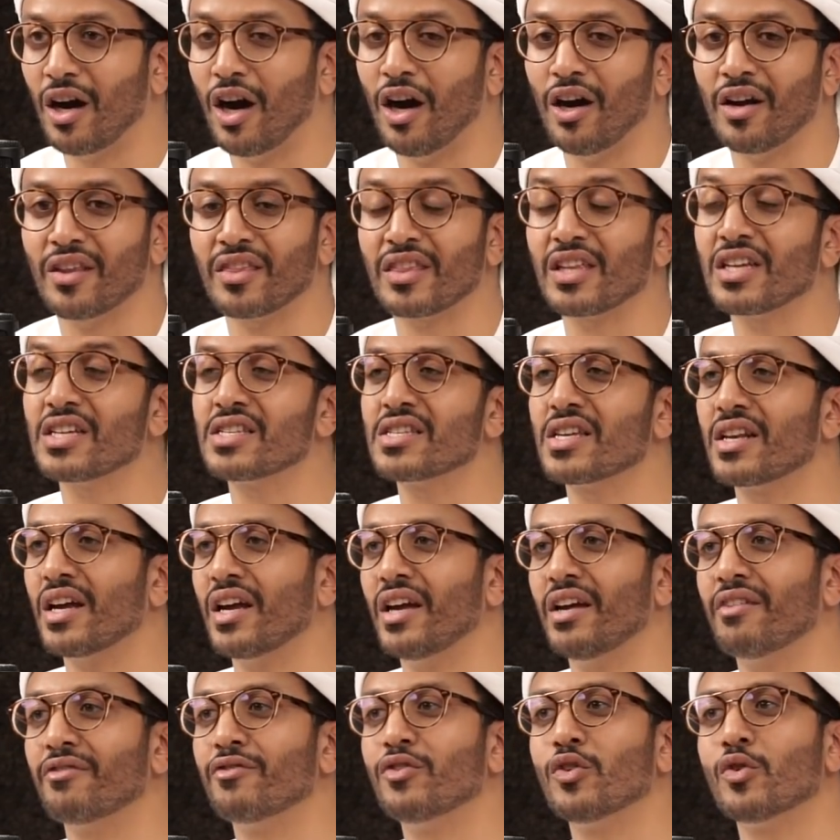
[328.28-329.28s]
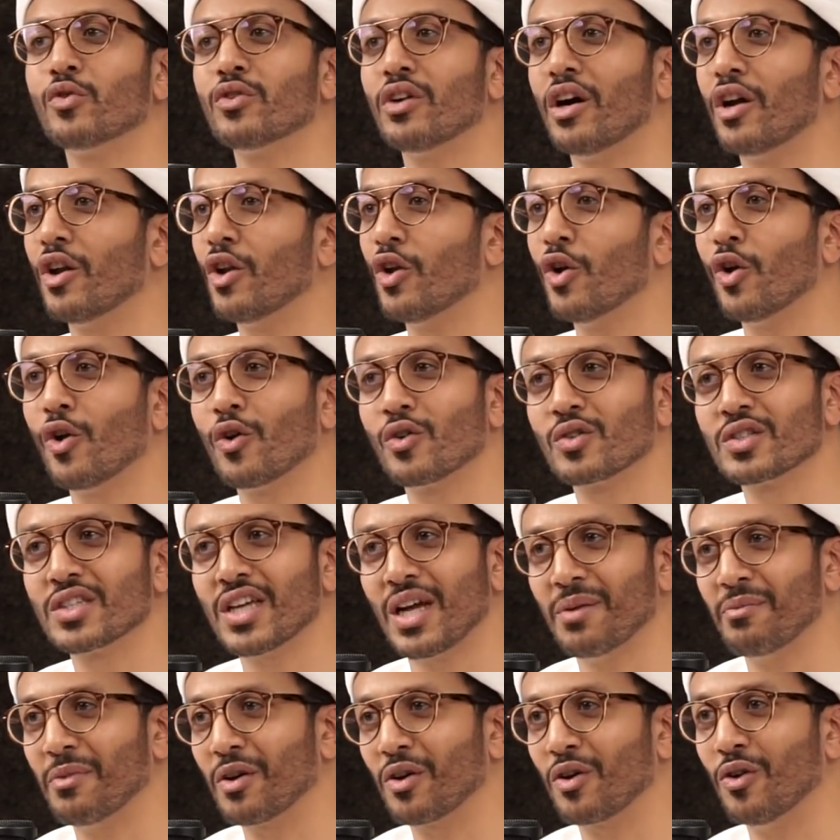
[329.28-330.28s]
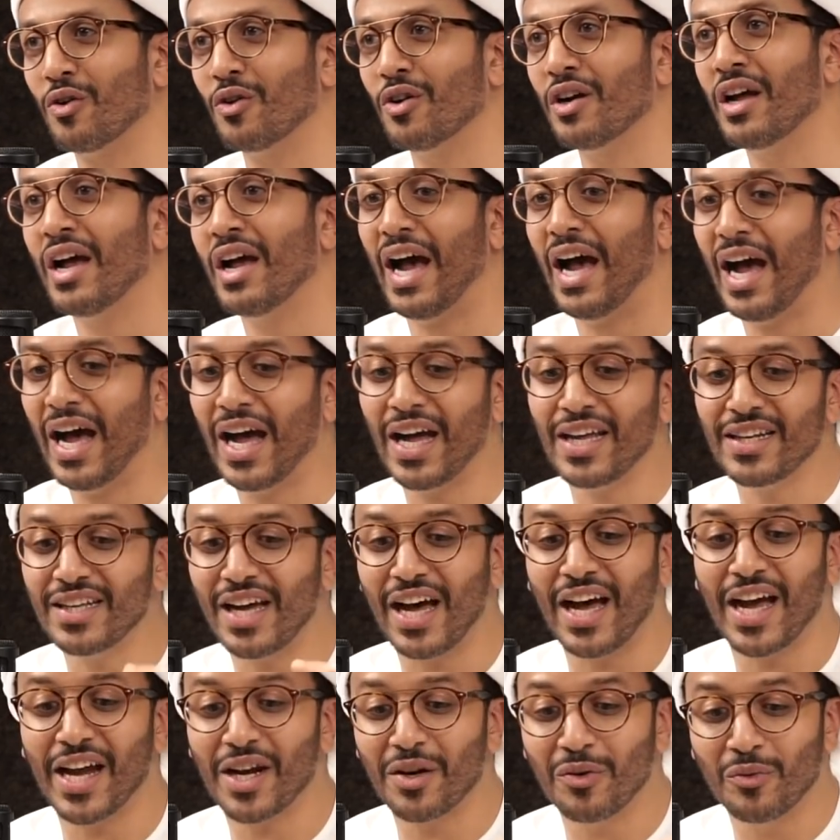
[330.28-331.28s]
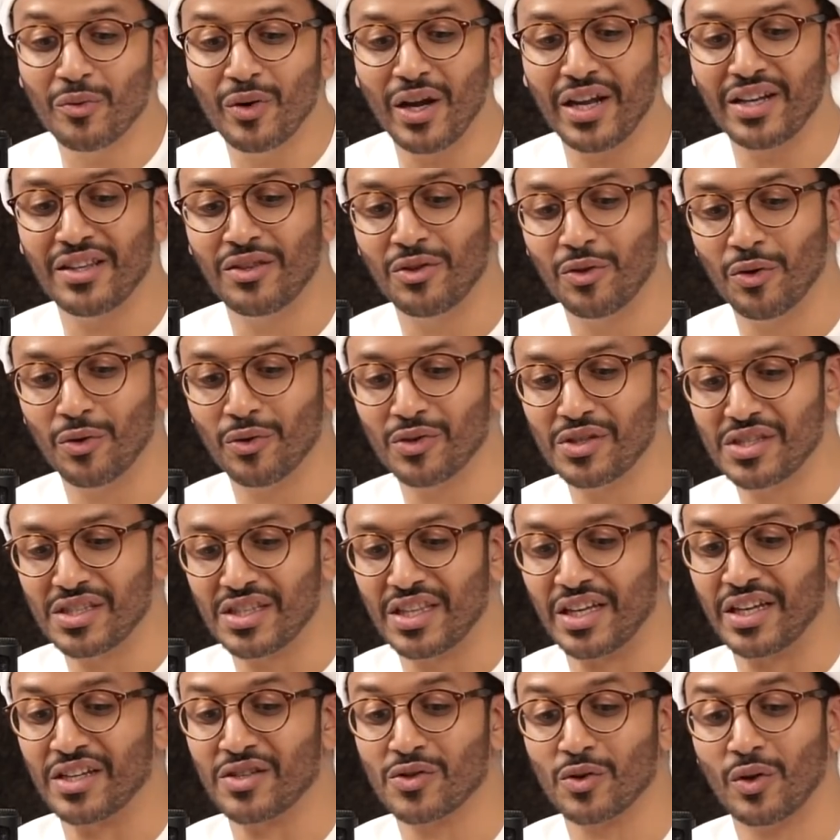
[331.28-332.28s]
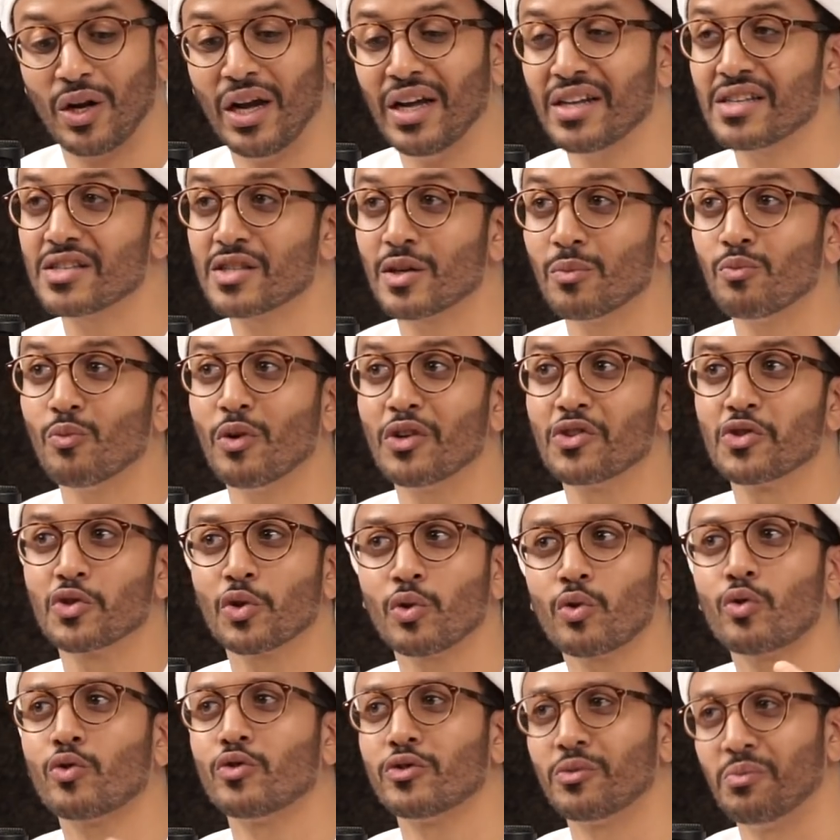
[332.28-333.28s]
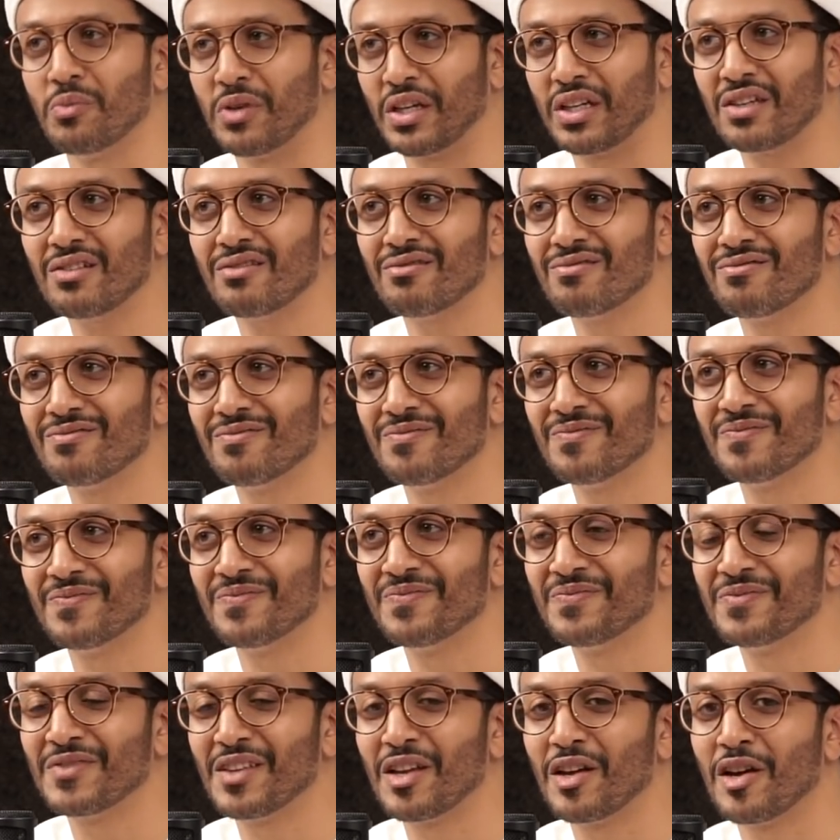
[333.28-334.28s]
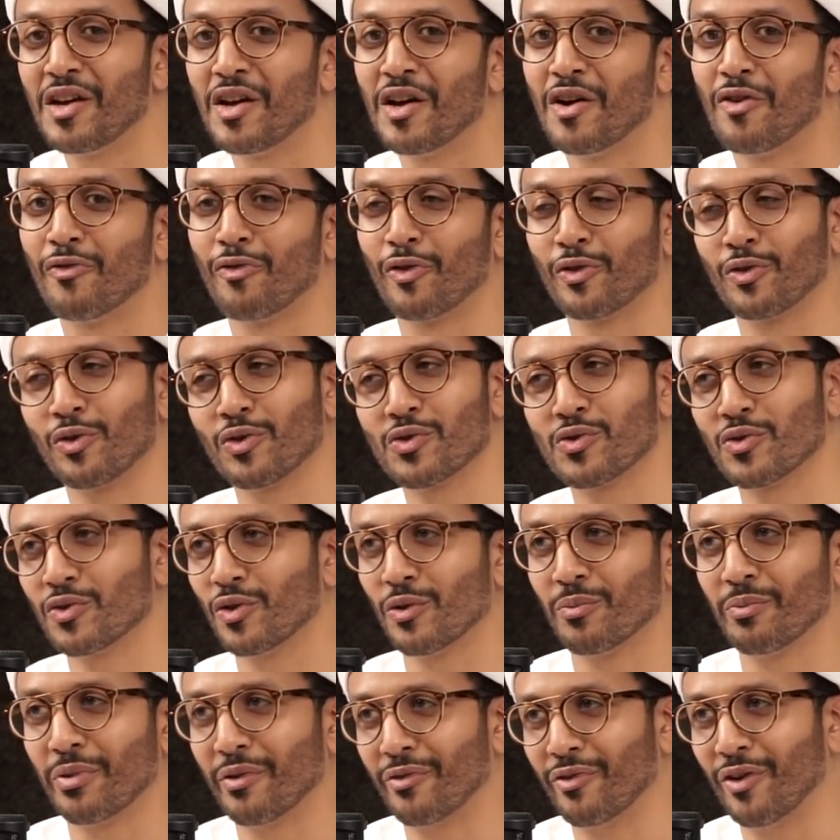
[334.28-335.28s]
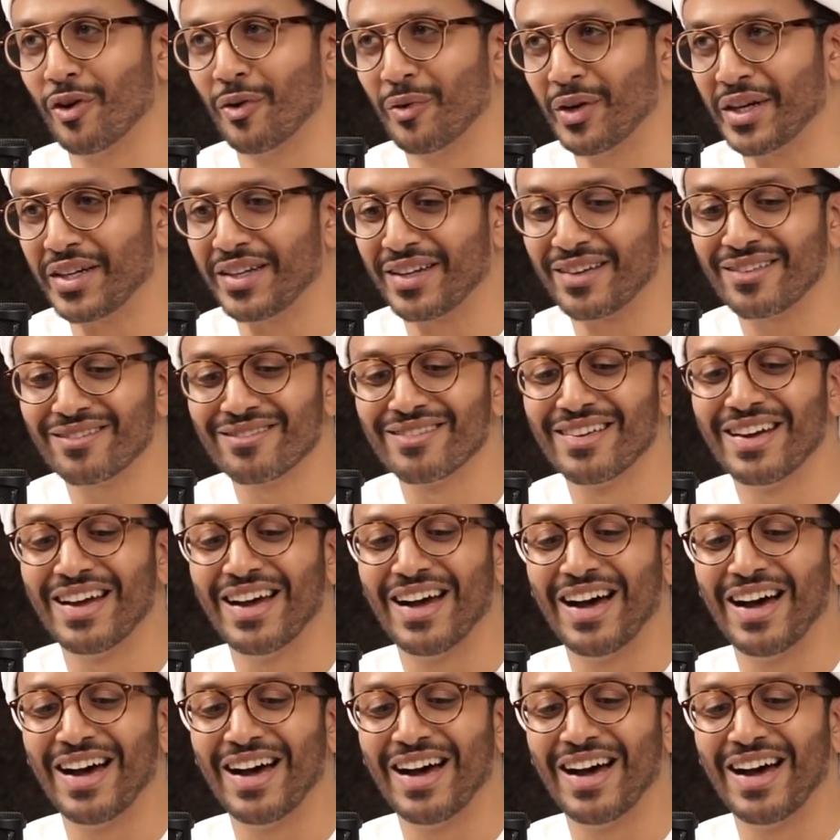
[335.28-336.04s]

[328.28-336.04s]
are things that I have known a long time ago. Had I read those things, or had someone told me, for those who don't prefer reading,